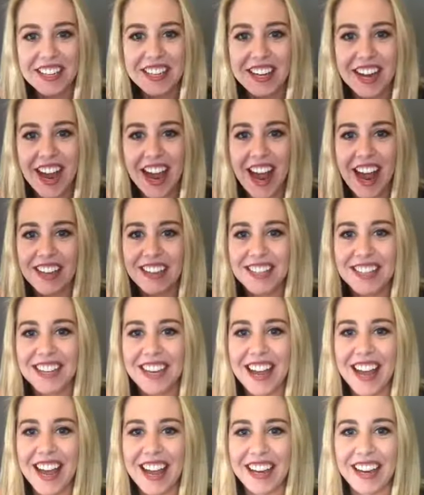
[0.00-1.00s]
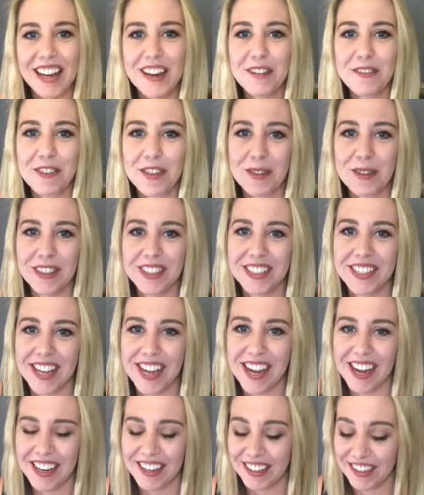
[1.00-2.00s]
did. Uh, I did an interview with
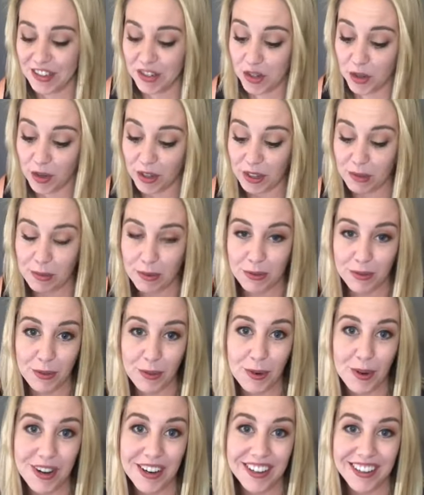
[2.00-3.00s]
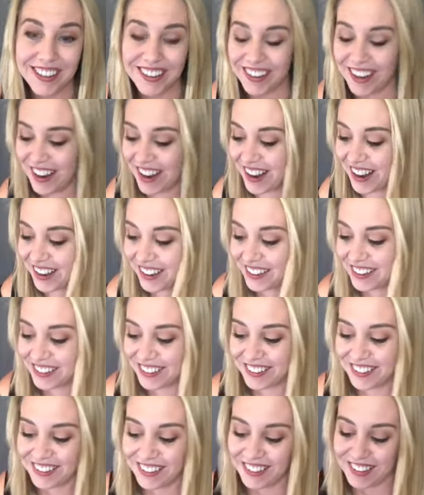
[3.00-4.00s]
Dan shortly before uh,
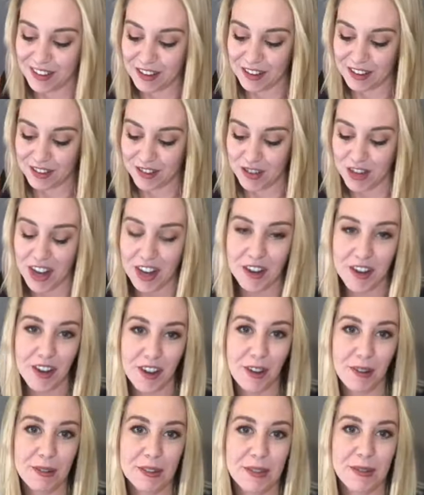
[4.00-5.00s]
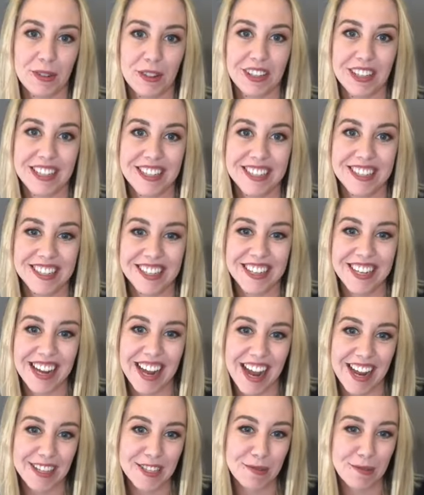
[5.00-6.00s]
Shenhe was released, and
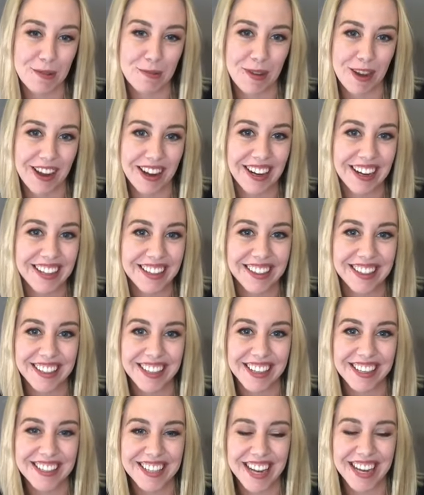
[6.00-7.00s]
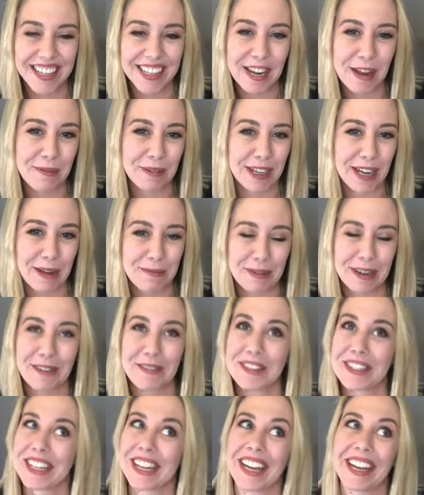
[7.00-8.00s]
he asked me about anything exciting coming up,
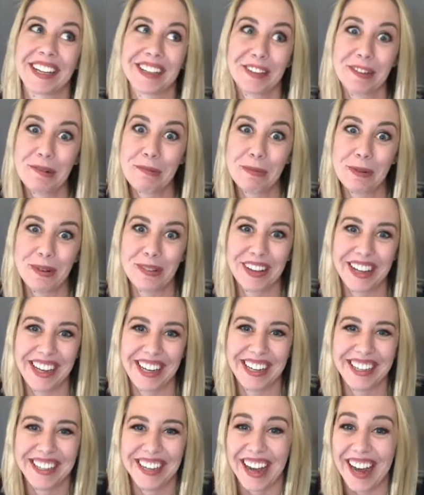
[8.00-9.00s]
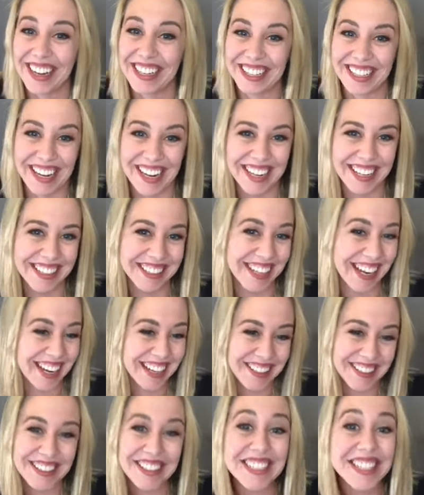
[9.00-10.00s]
and I was like, "Oh boy, I can't.
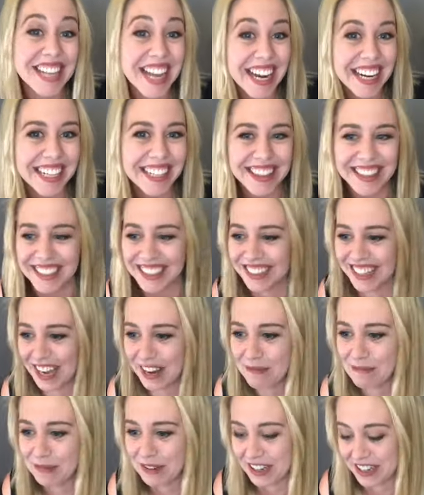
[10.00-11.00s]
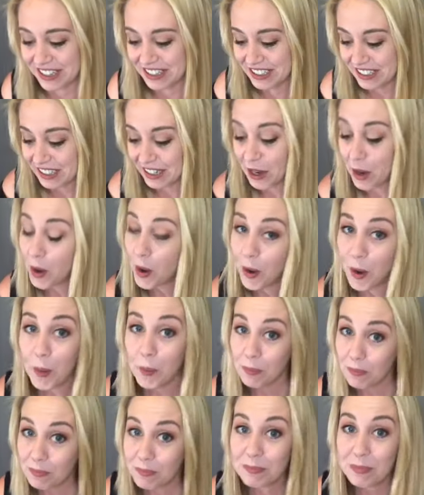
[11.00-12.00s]
I couldn't say anything then, but
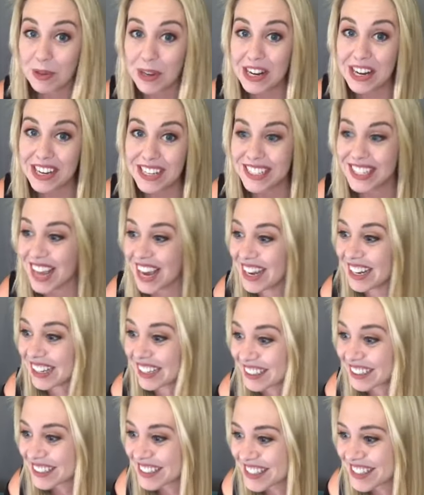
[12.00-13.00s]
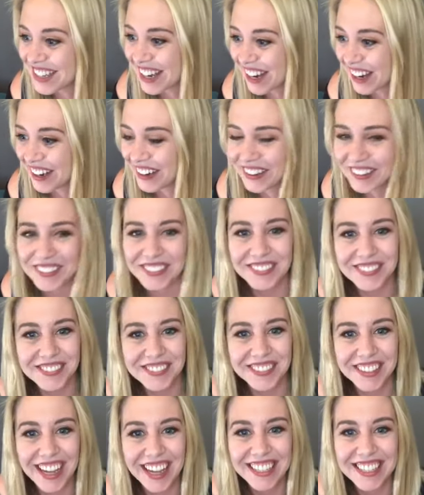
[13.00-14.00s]
pretty exciting. So
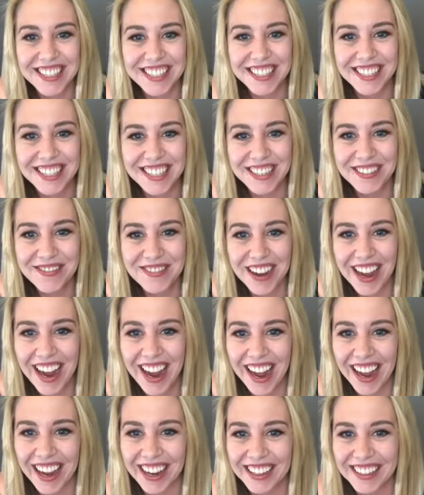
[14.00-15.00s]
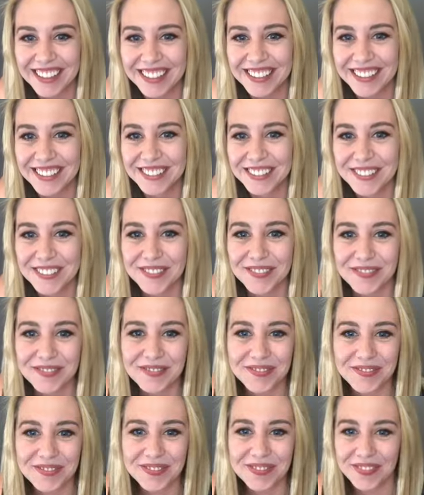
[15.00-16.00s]
glad to see you back."
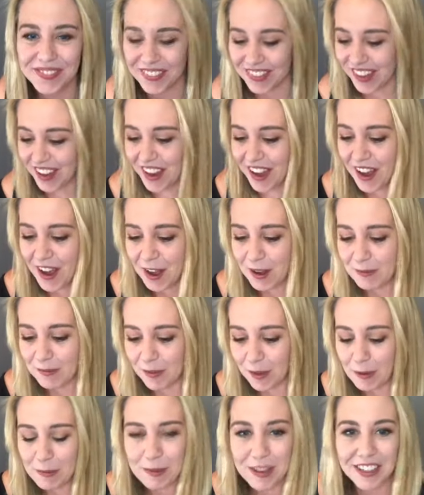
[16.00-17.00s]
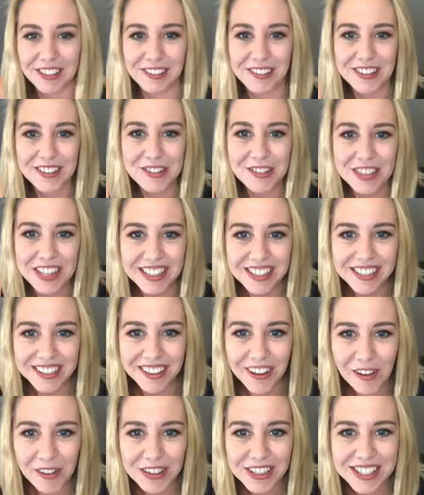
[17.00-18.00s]
Um, oh man, you guys are
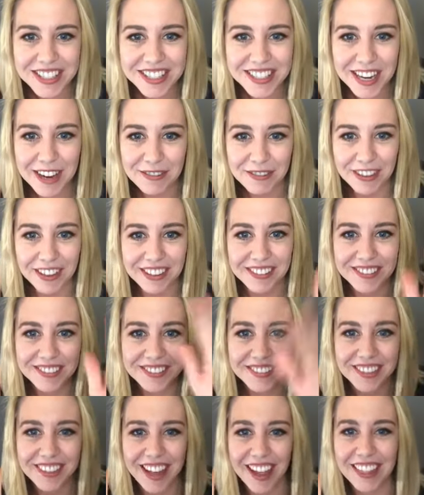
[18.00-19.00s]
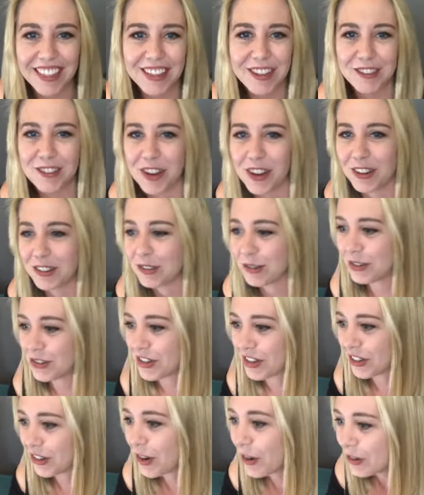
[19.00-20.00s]
saying all this stuff, and I, I think you're talking to
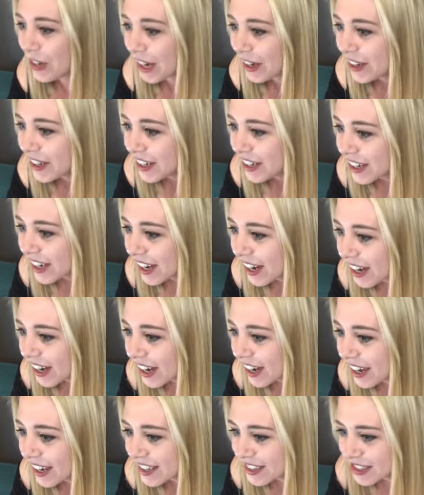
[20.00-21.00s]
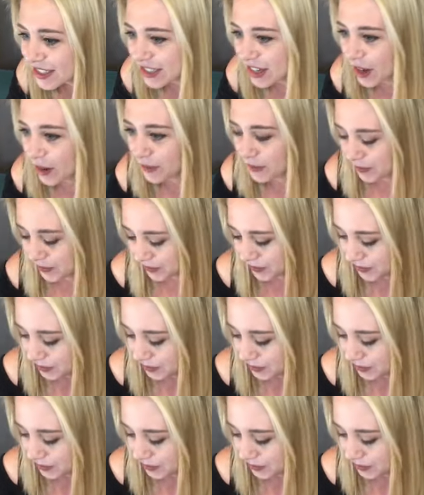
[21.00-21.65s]
each other. Okay, uh, so